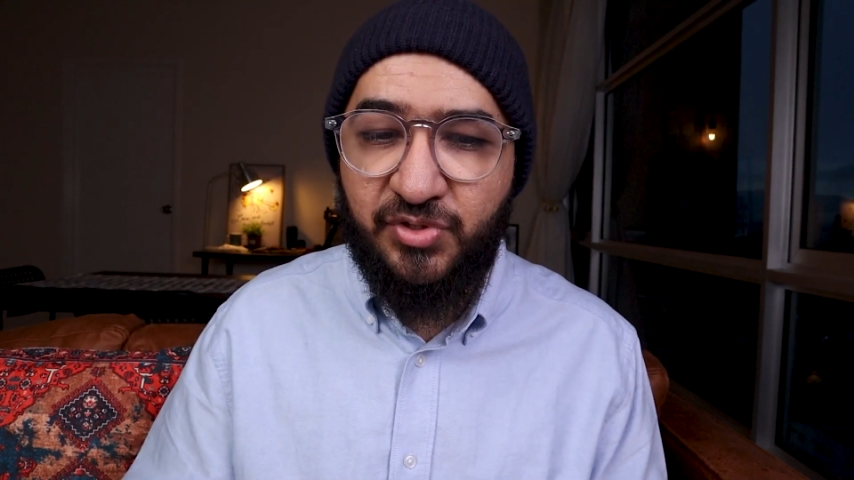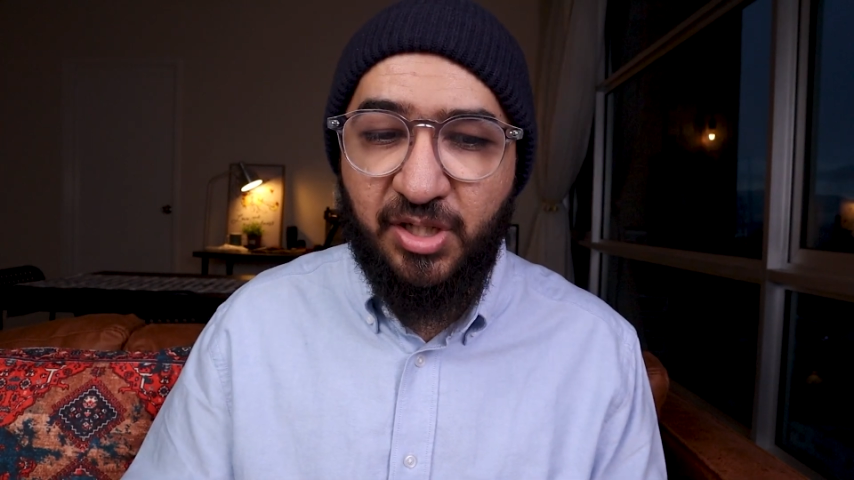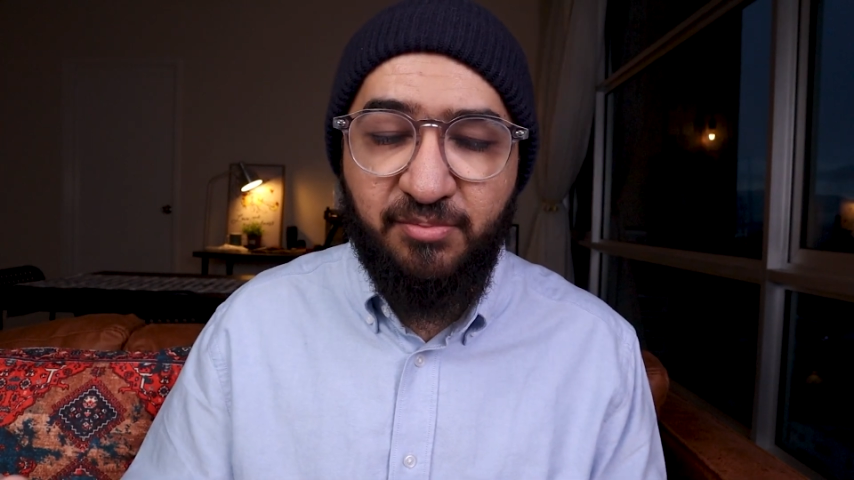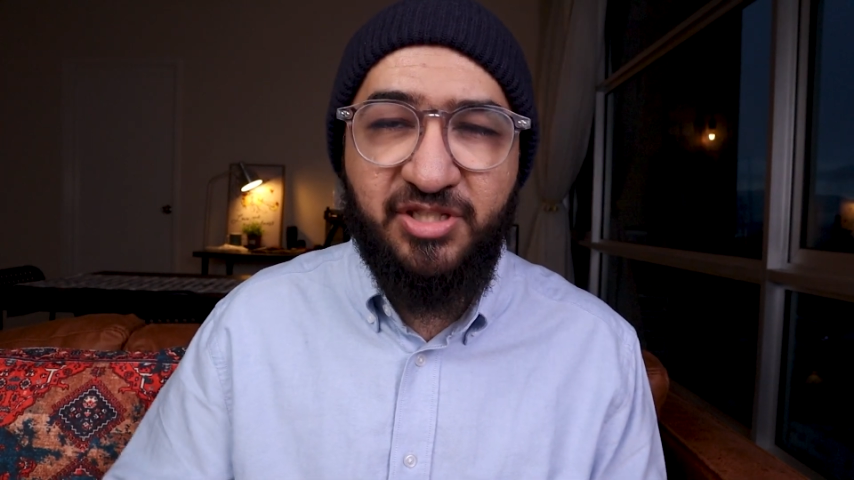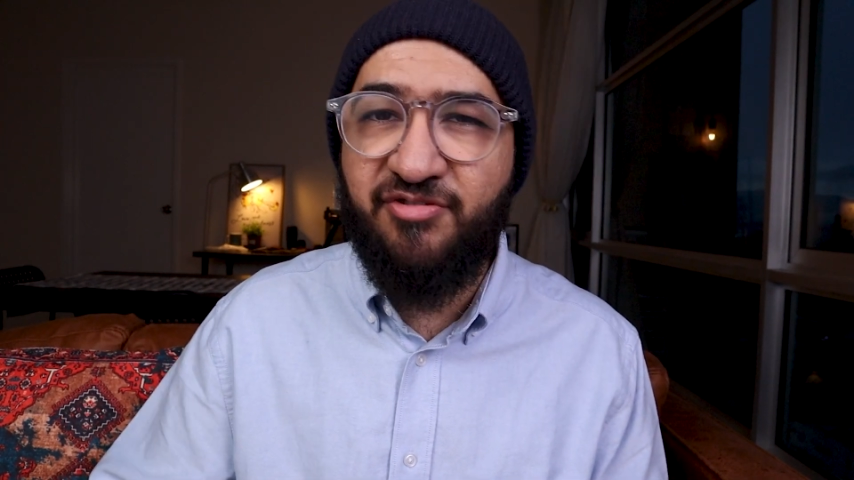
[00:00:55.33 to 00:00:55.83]

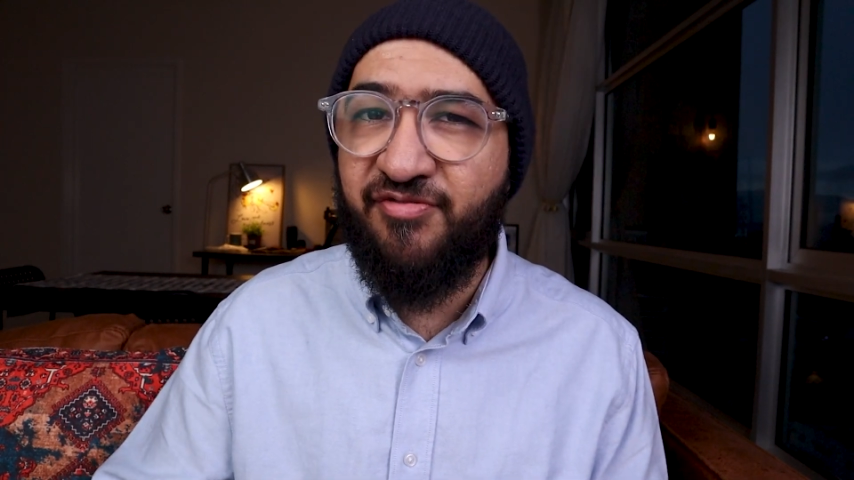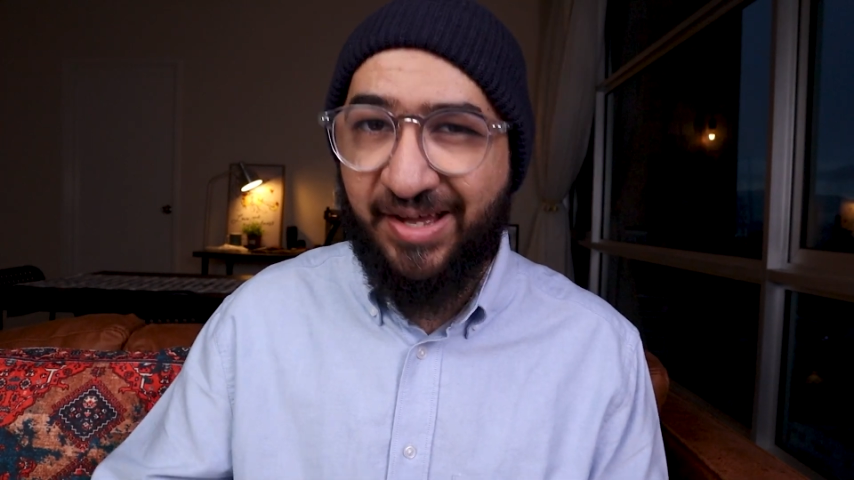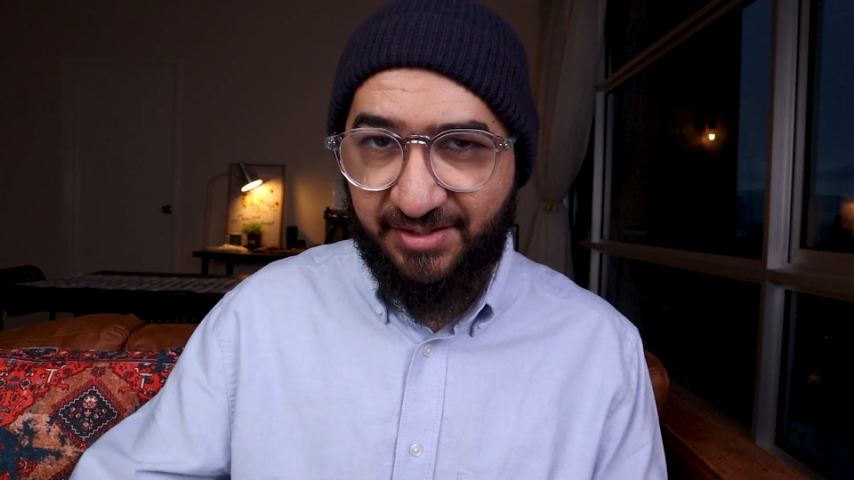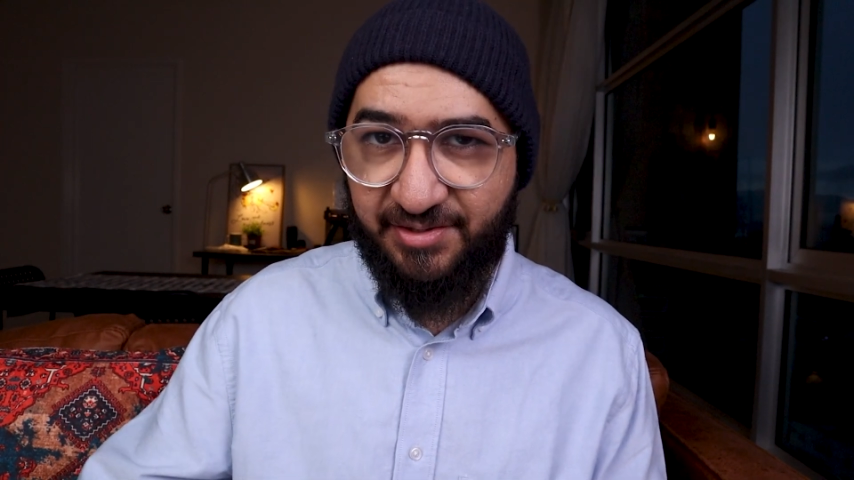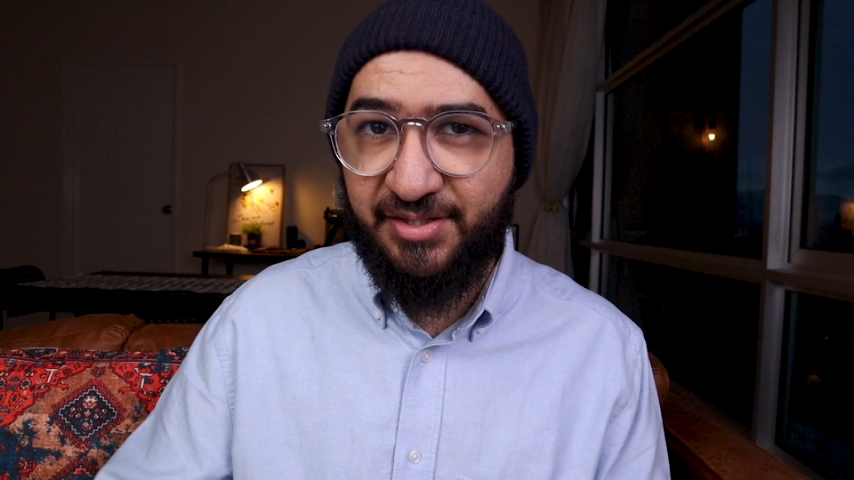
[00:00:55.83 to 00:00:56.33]
some
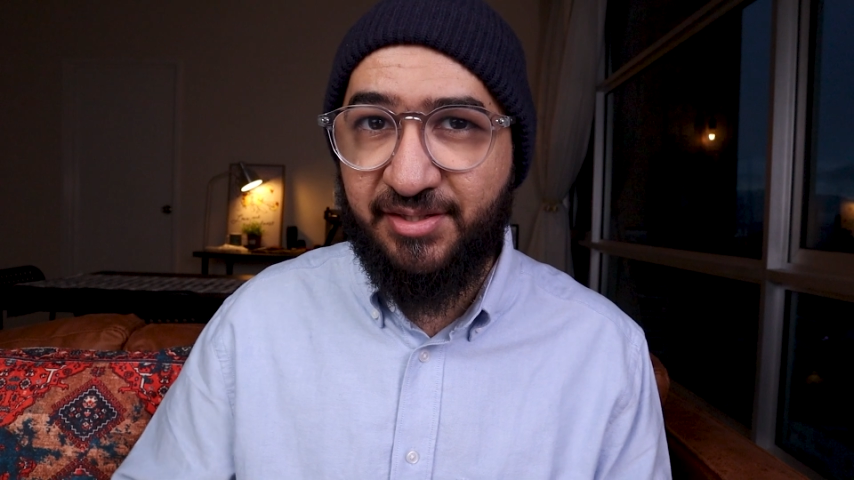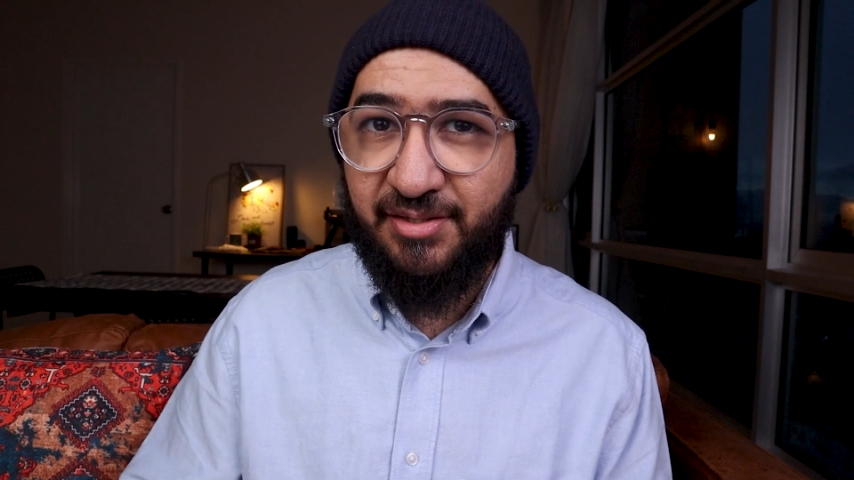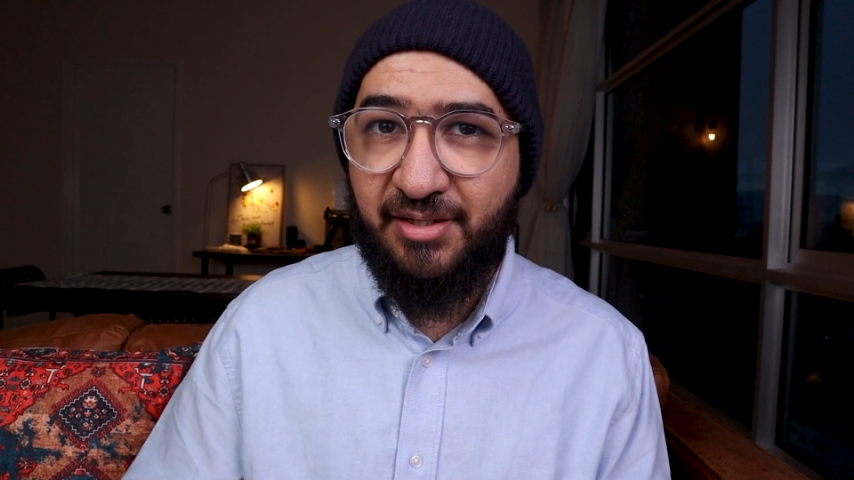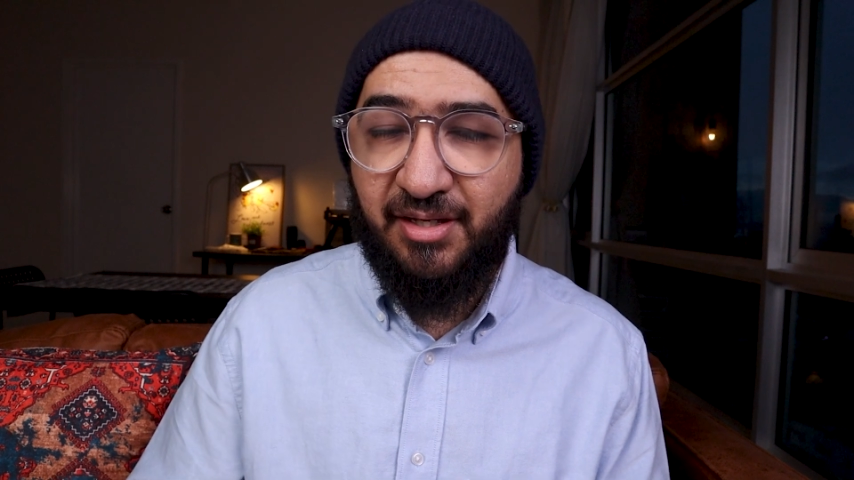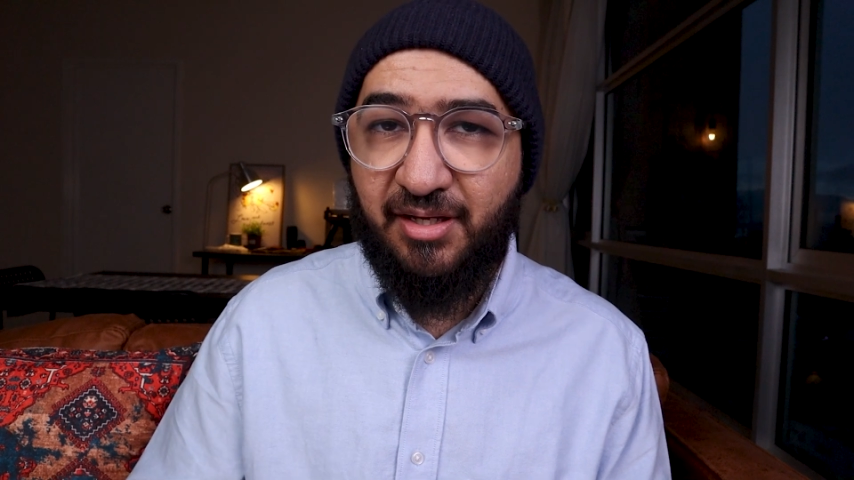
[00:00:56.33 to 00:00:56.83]
defense.